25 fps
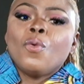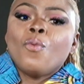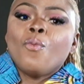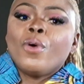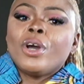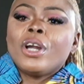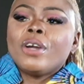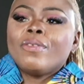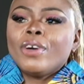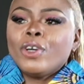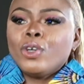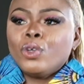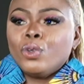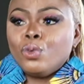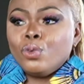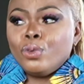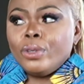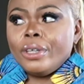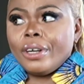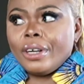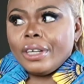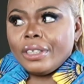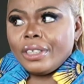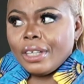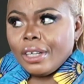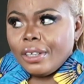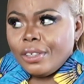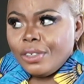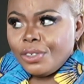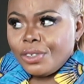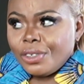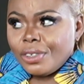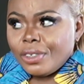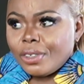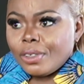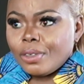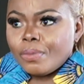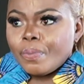whatever you do, there are
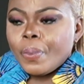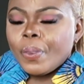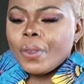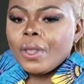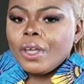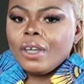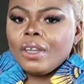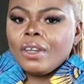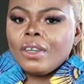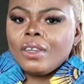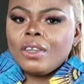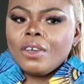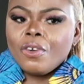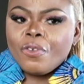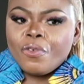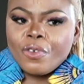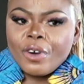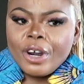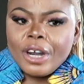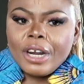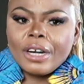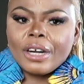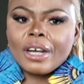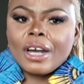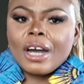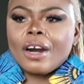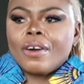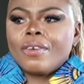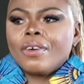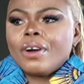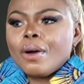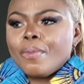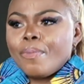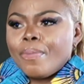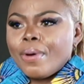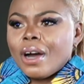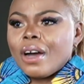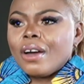challenges. Different
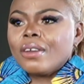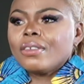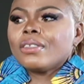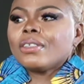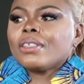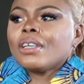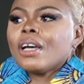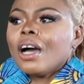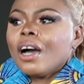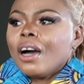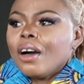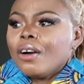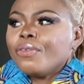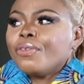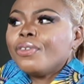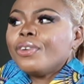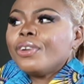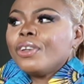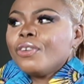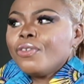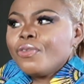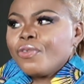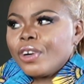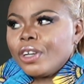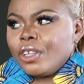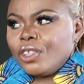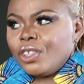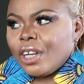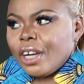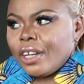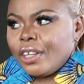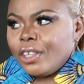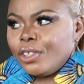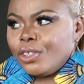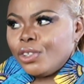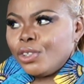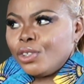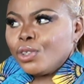career paths have different
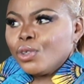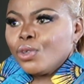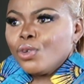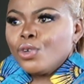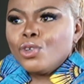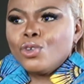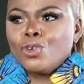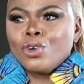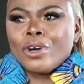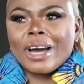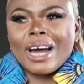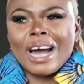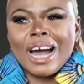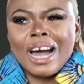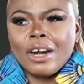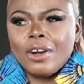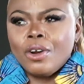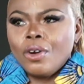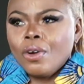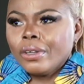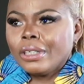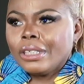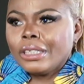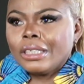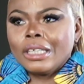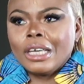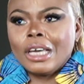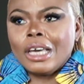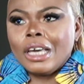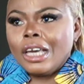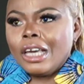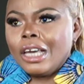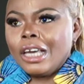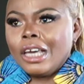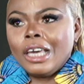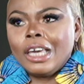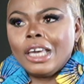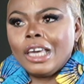challenges. So you cannot
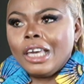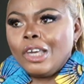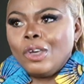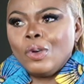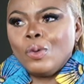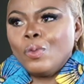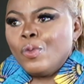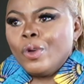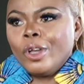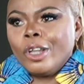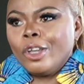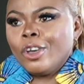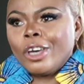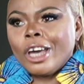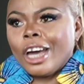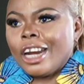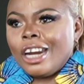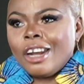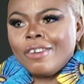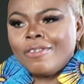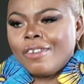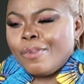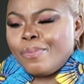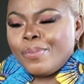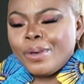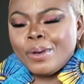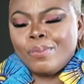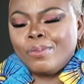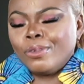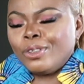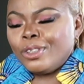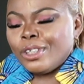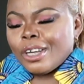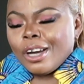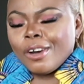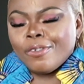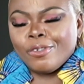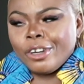say, you, can never be able
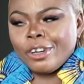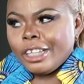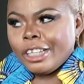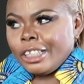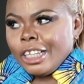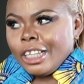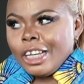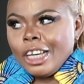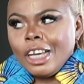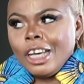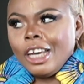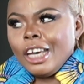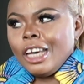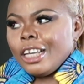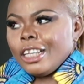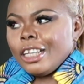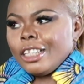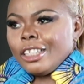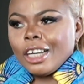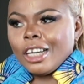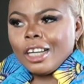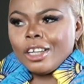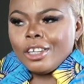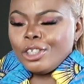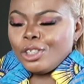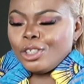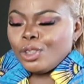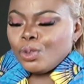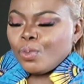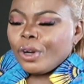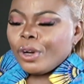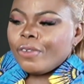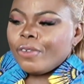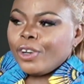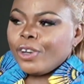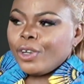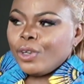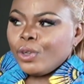to avoid mm. challenges,
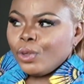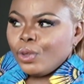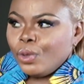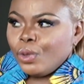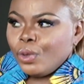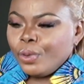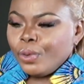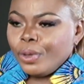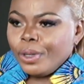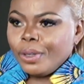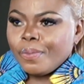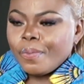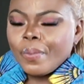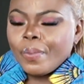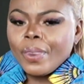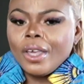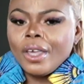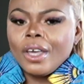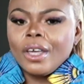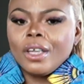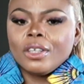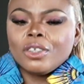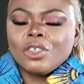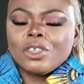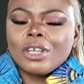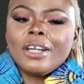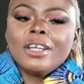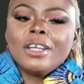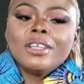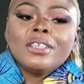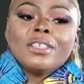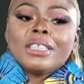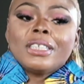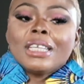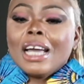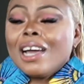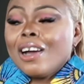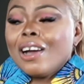whatever you're doing. Mm.
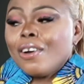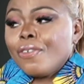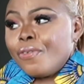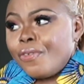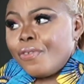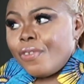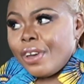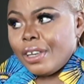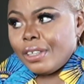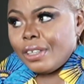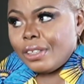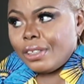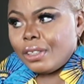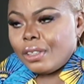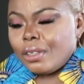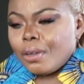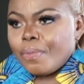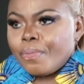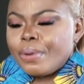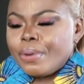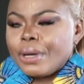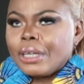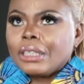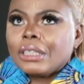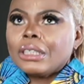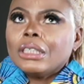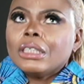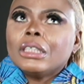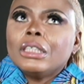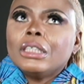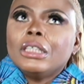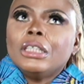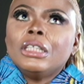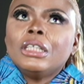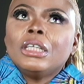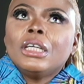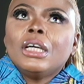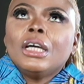Challenges I have faced
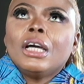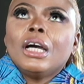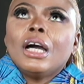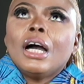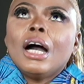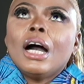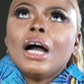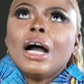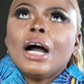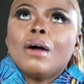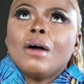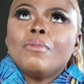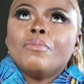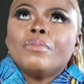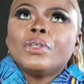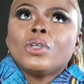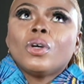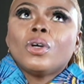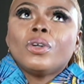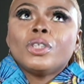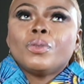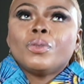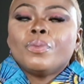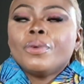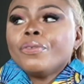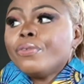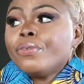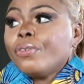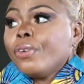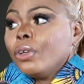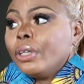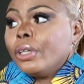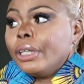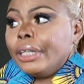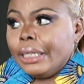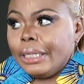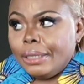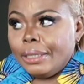personally, um, it's always been
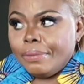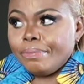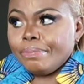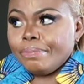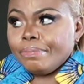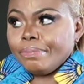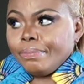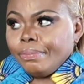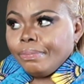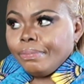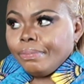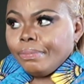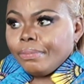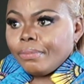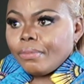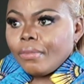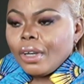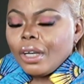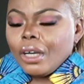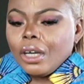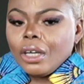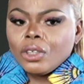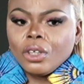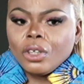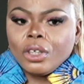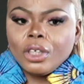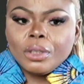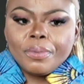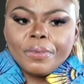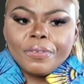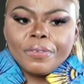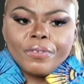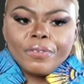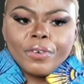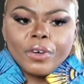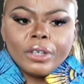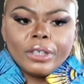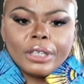funding. Okay. It's always
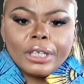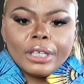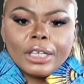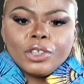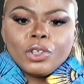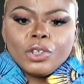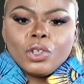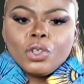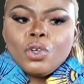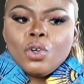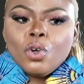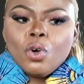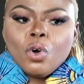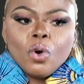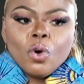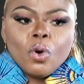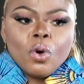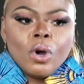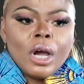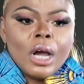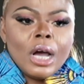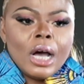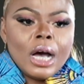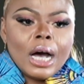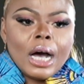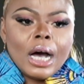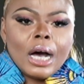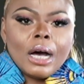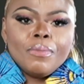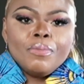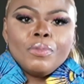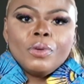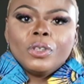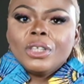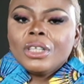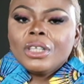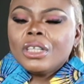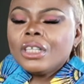been funding. As you know, uh,
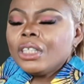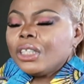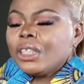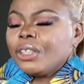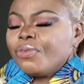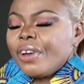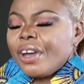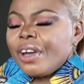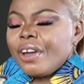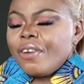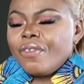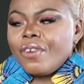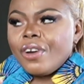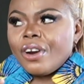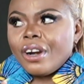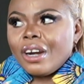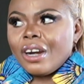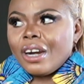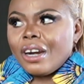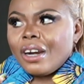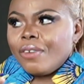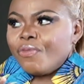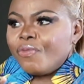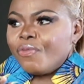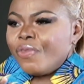music is very, very,